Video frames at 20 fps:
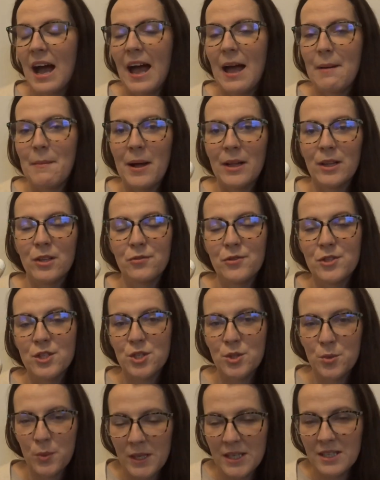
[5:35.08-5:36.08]
I love the
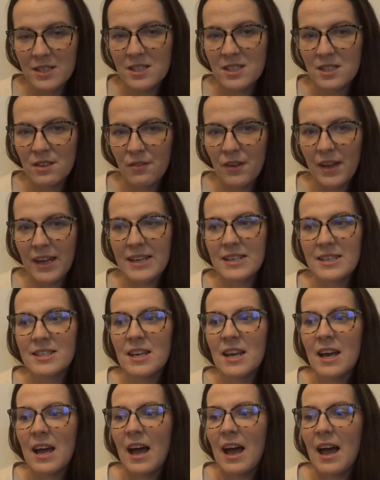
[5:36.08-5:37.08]
sweetness of it,